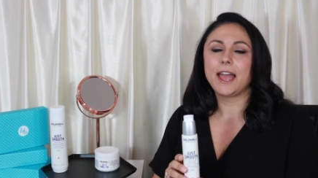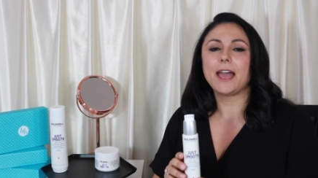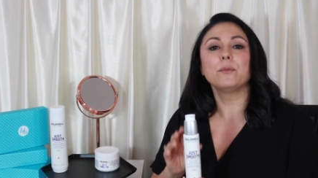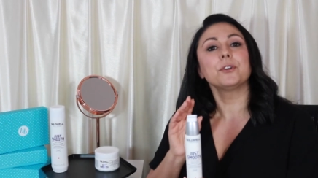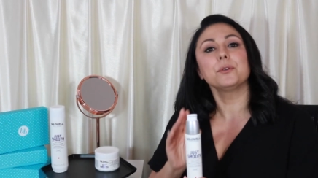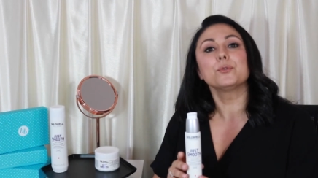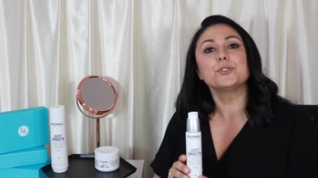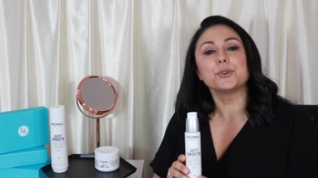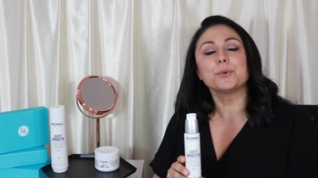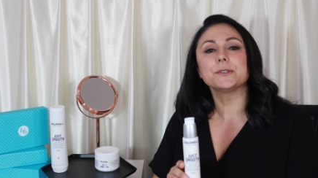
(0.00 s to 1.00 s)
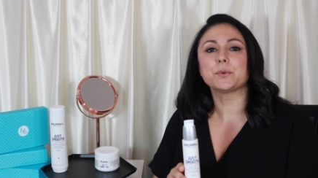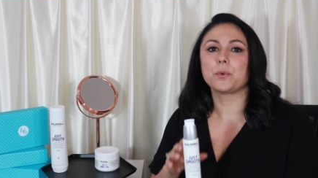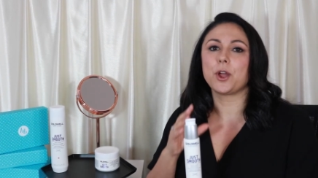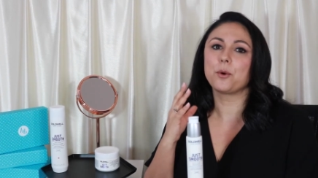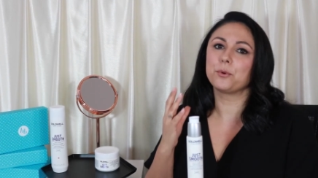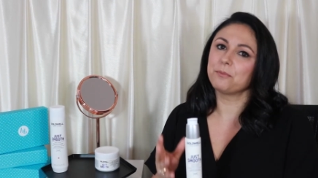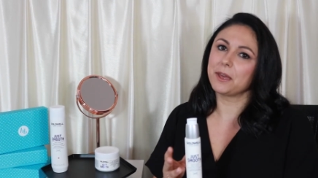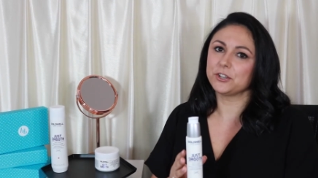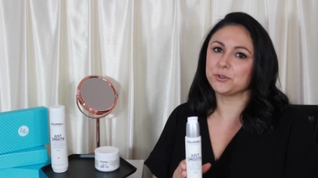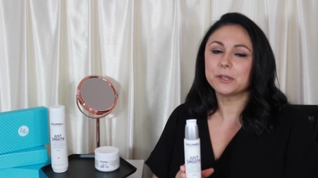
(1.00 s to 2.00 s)
And what it will do is it will help with
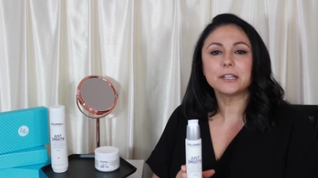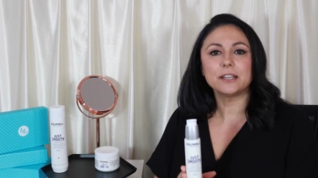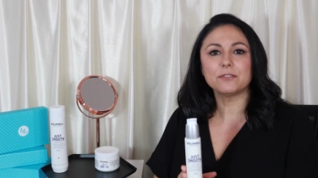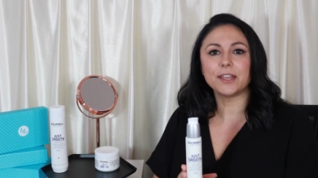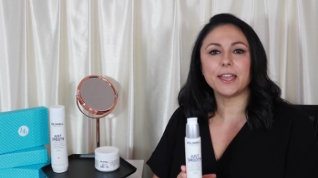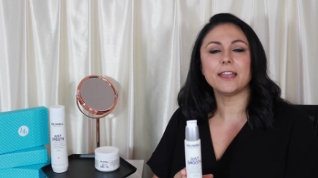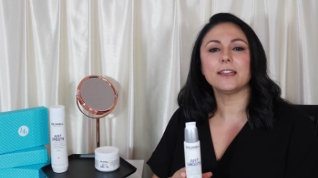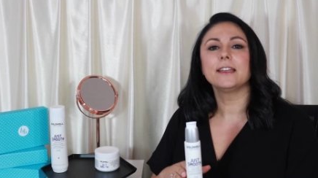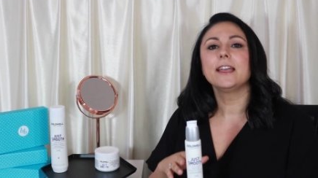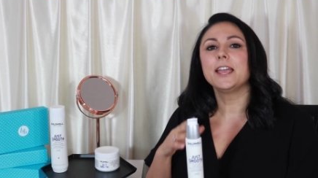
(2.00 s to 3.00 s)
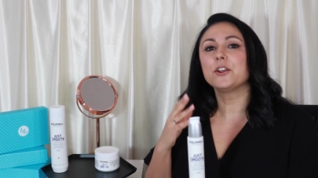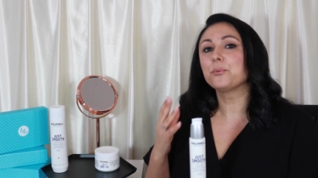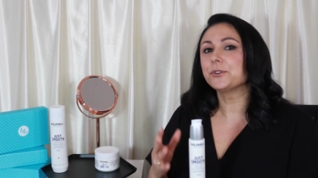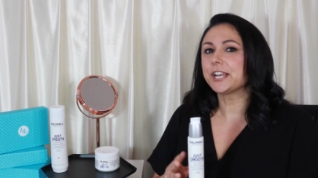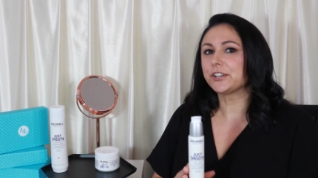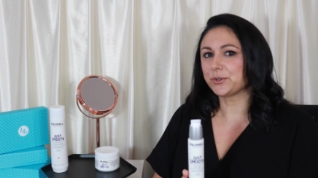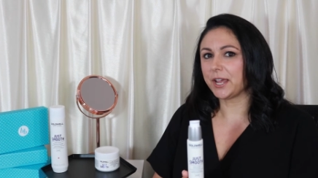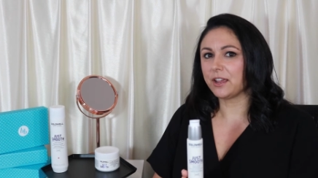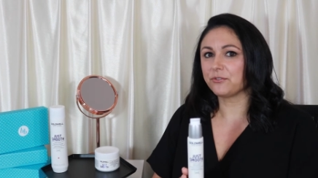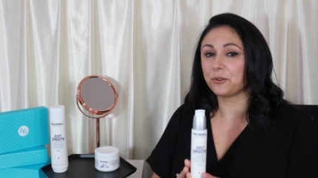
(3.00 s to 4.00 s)
manageability of the hair, it will protect your
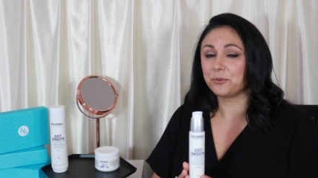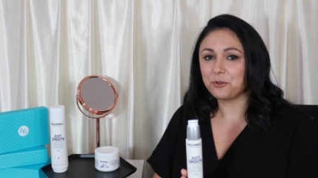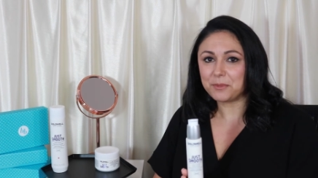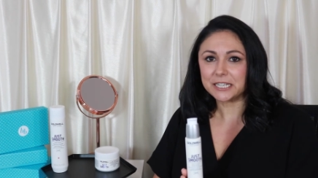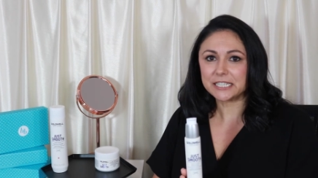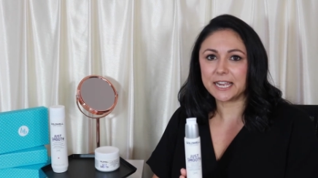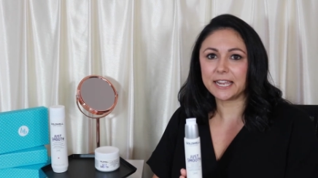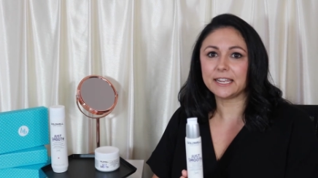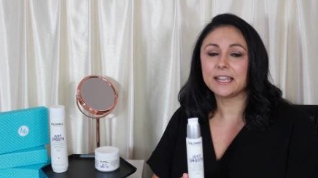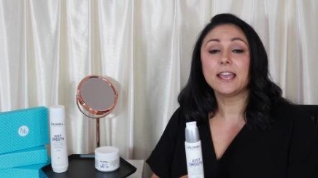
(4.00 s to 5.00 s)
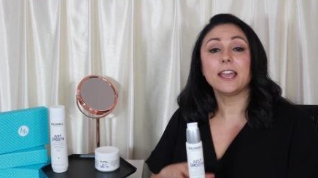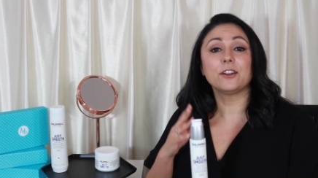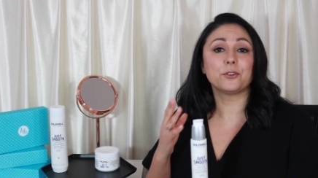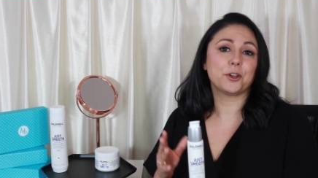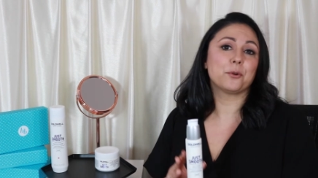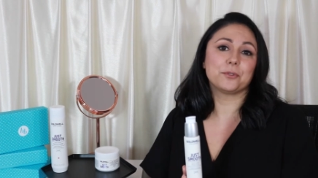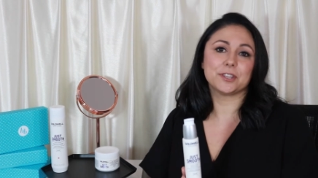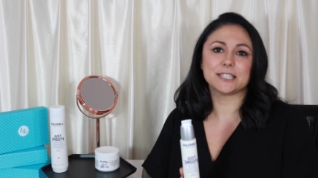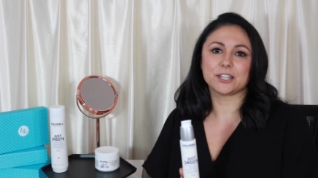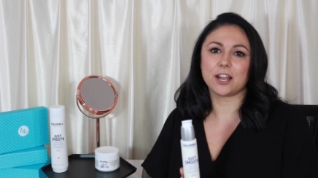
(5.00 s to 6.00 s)
hair from humidity, and it will help with
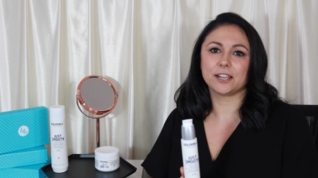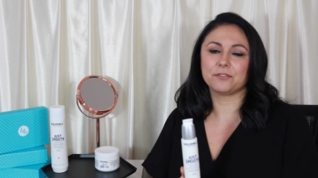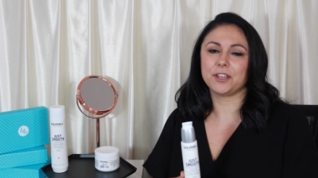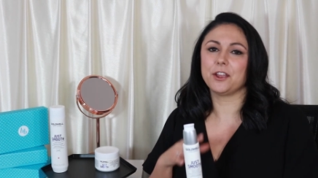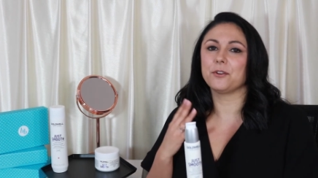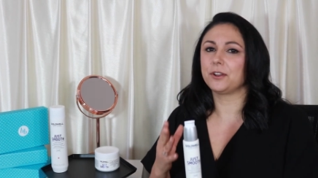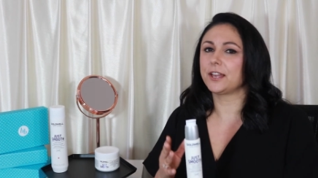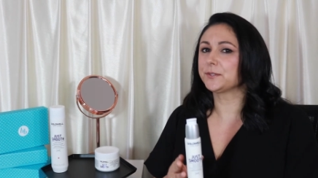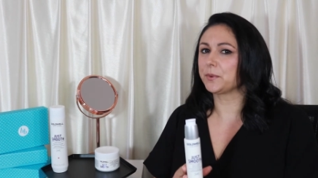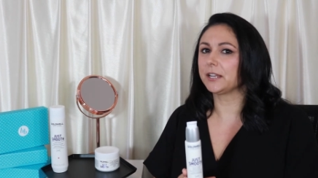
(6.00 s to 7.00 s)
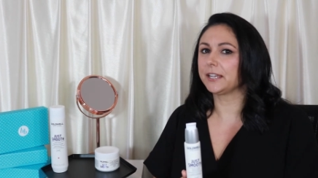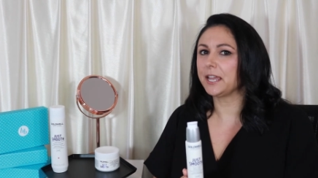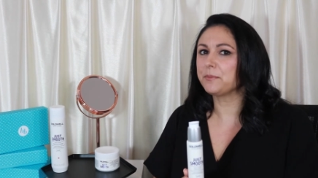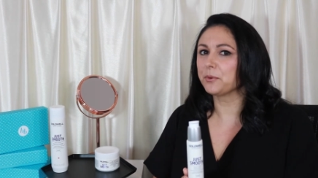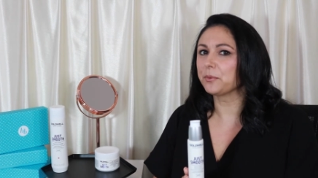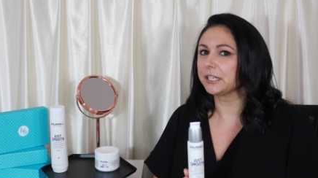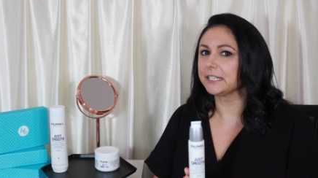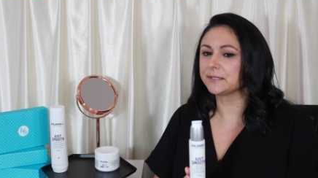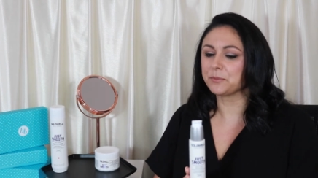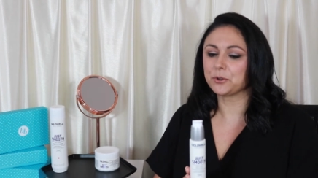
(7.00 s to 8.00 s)
the styling of the hair as well and keep it
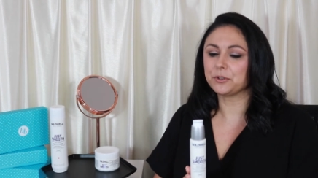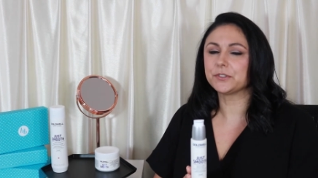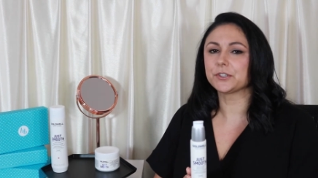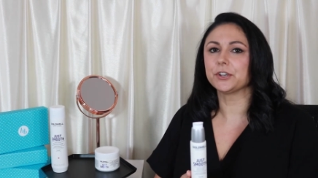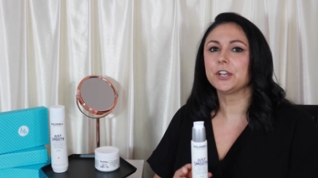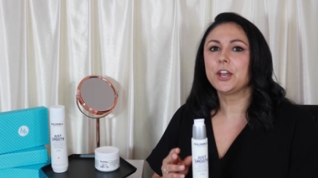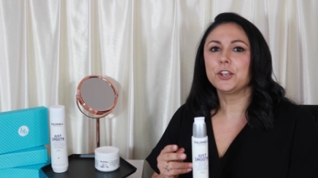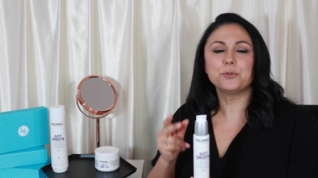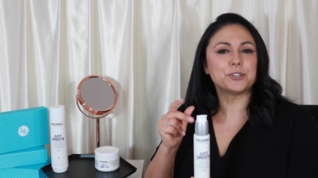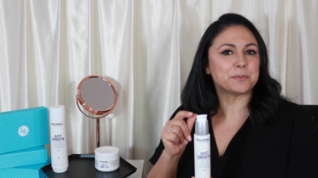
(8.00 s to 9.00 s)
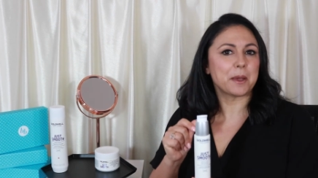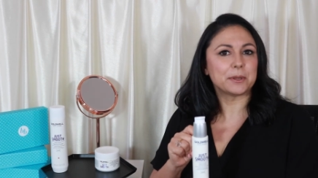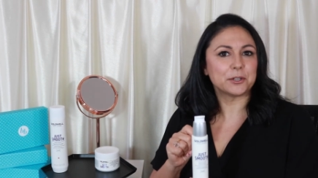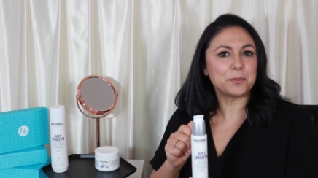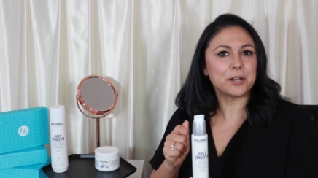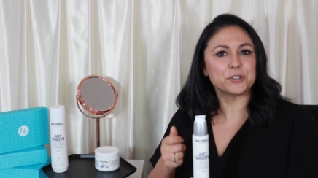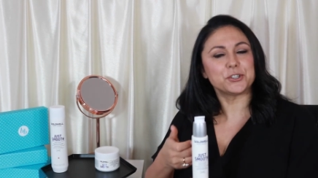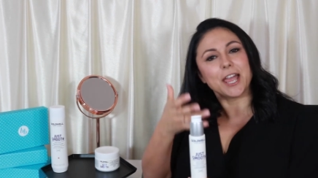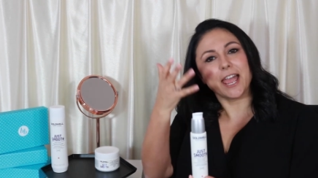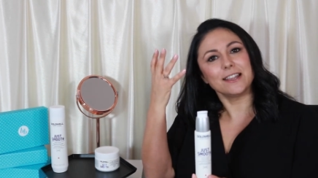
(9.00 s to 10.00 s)
really smooth. So you would just pump a little bit
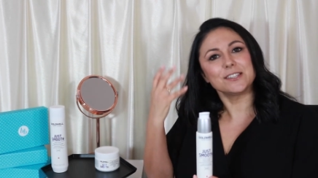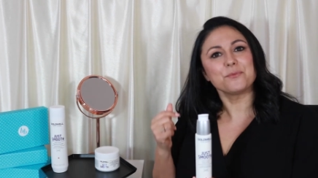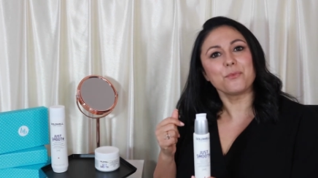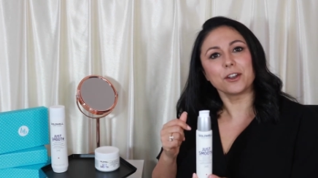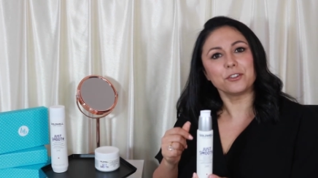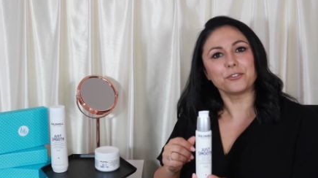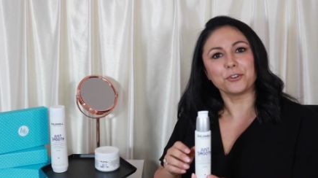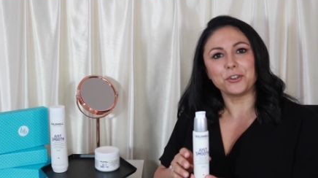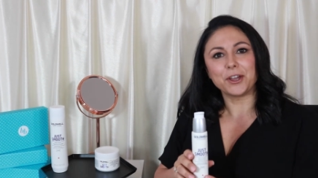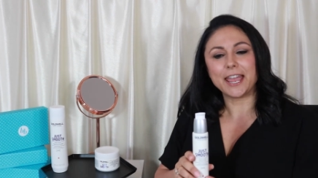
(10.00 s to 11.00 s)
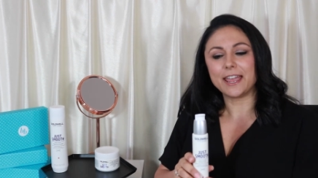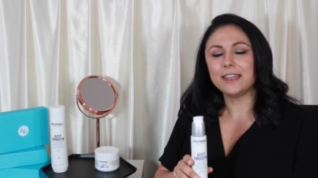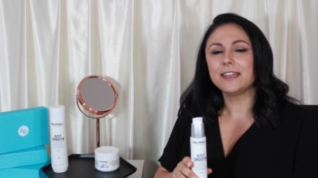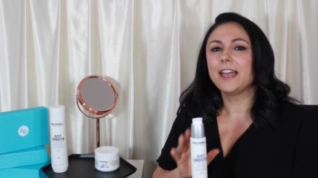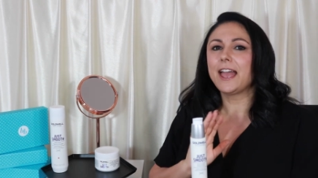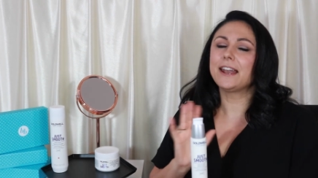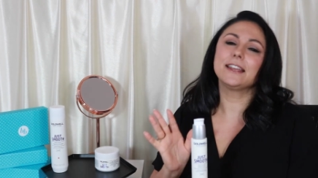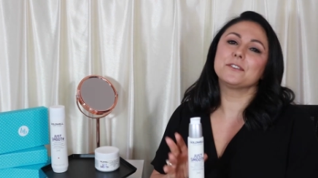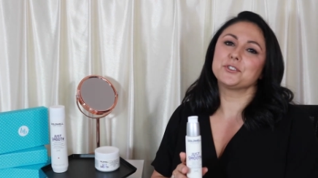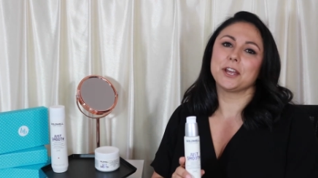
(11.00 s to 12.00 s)
onto your hands and run it through your hair, and
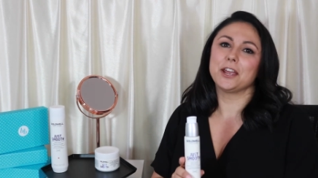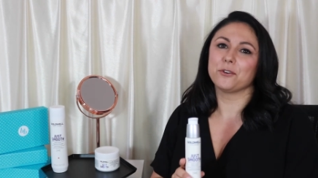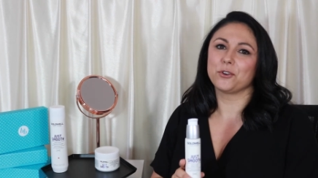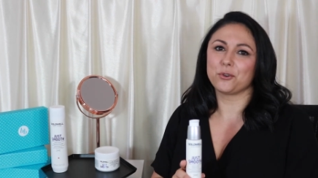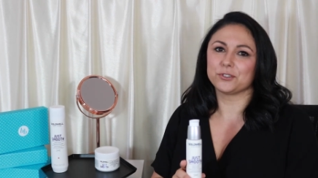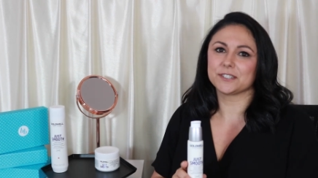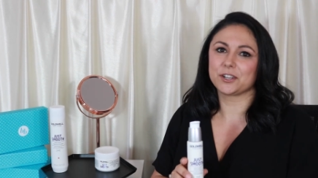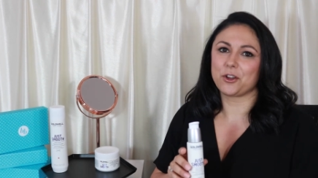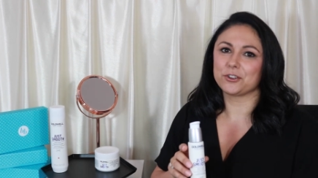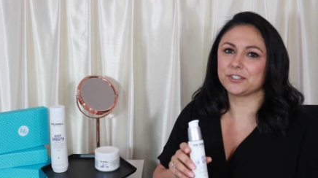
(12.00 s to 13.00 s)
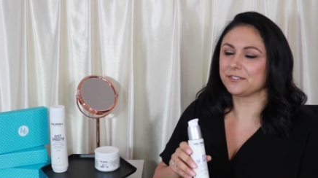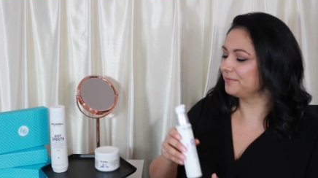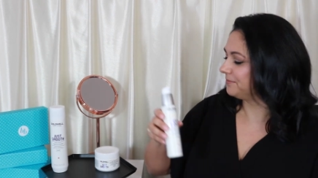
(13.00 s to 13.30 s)
it gives your hair a gorgeous gloss.